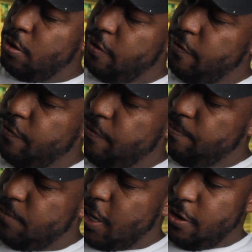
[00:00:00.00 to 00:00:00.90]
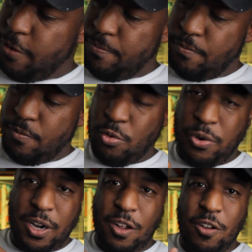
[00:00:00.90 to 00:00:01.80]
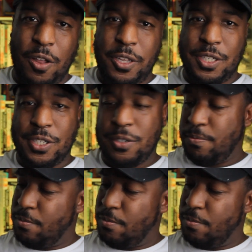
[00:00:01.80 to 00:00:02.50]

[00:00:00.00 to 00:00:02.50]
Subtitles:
of, I don't know what we're gonna call this,